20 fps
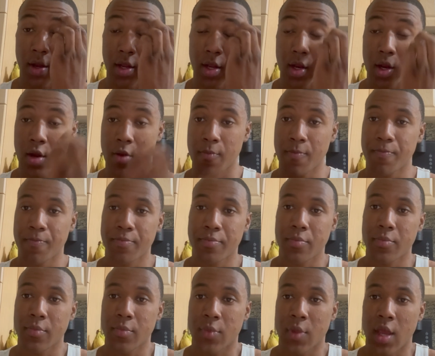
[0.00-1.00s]
here,
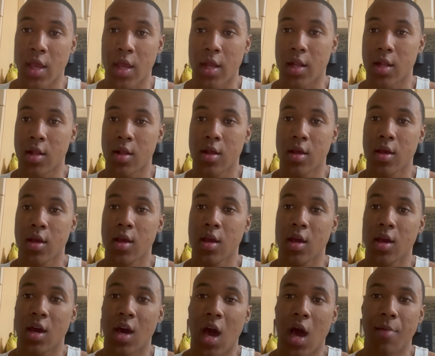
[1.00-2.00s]
then
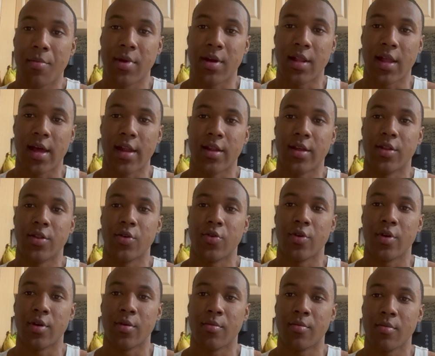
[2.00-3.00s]
I'll be glad to do
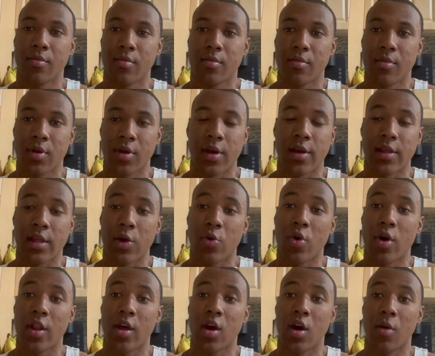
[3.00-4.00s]
it, because I
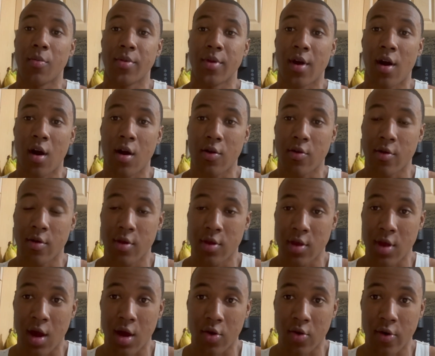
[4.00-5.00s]
want to help y'all
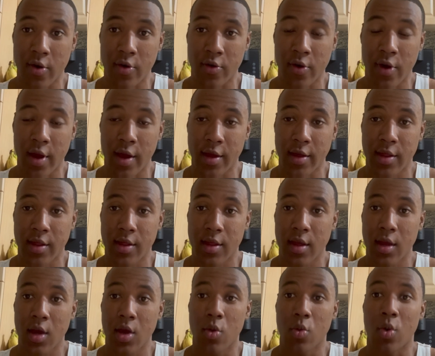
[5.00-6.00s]
y'all grow in Christ
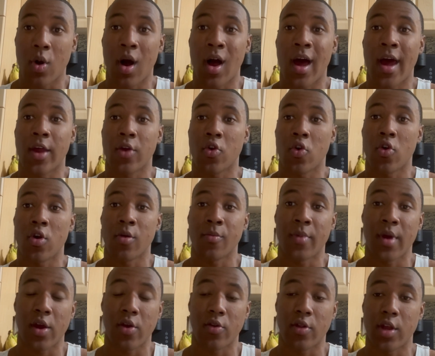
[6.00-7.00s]
while I grow in
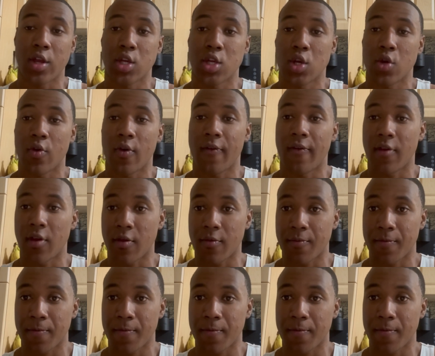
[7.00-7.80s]
my relationship with Him.